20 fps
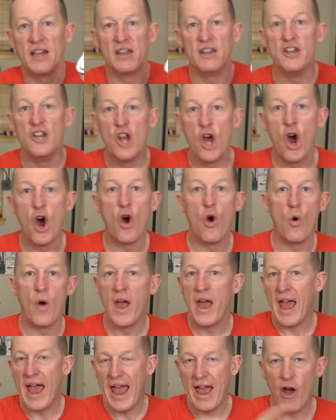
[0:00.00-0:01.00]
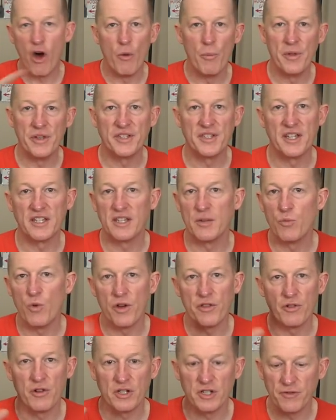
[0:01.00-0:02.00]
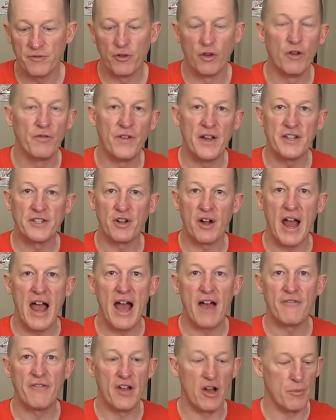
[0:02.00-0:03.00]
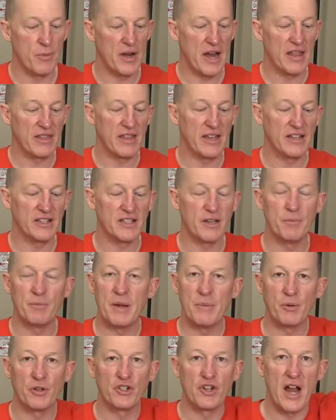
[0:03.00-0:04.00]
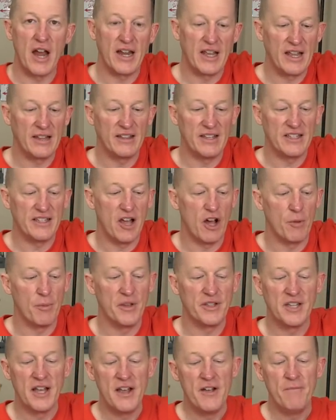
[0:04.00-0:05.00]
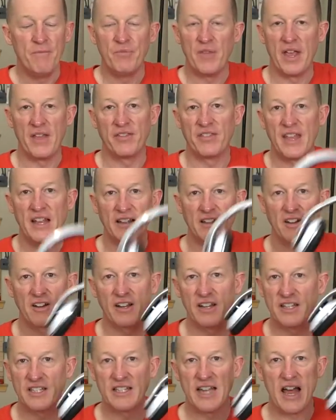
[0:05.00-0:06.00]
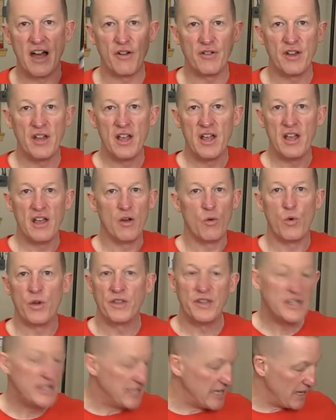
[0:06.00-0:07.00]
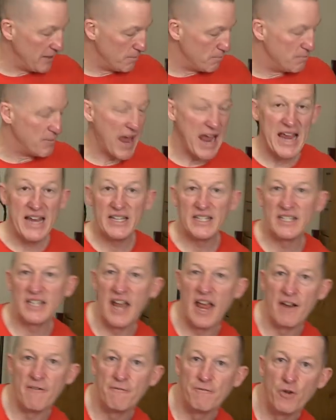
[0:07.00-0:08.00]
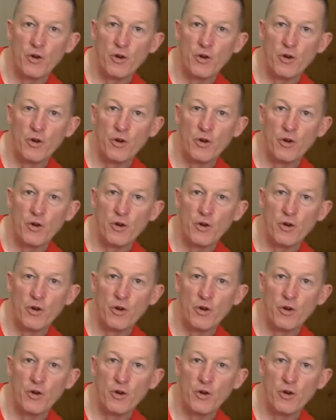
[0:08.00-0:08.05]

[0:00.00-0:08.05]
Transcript: No helmet system, whether it's full face or half helmet. I think some people try to get these helmets and think they're going to sound with deep bass and